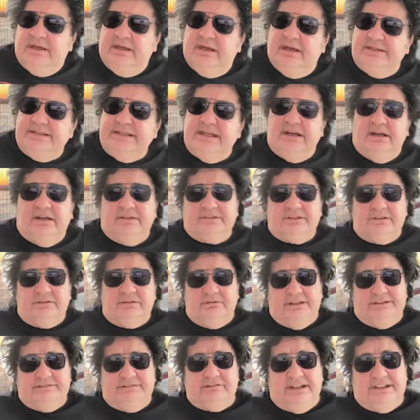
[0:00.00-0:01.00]
You know, I've got a
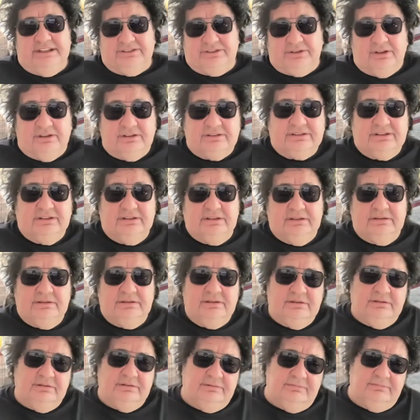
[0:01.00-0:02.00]
really great doctor
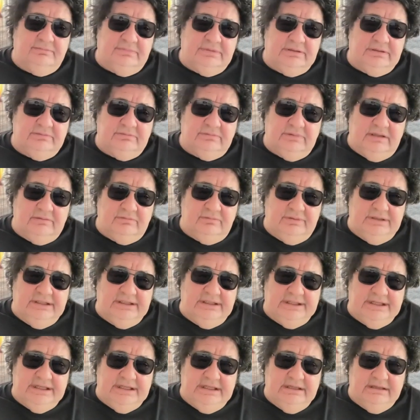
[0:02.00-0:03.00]
who
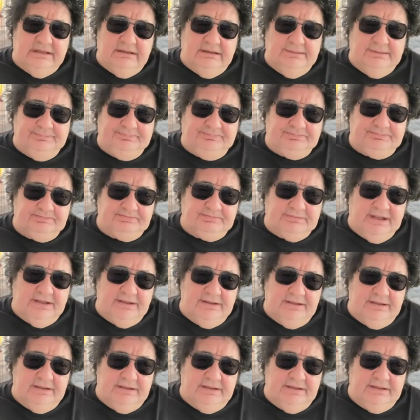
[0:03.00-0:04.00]
really
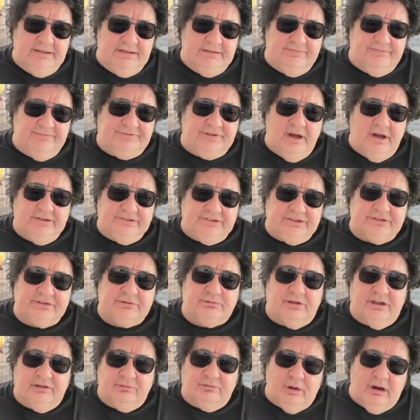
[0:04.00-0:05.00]
finds this
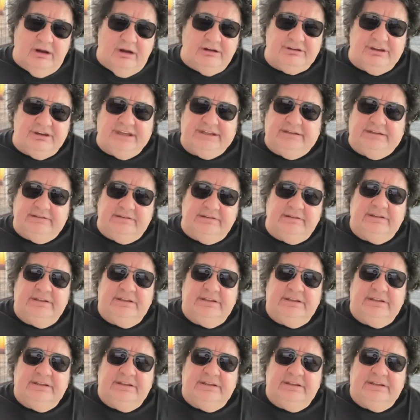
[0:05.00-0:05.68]
quite worrying,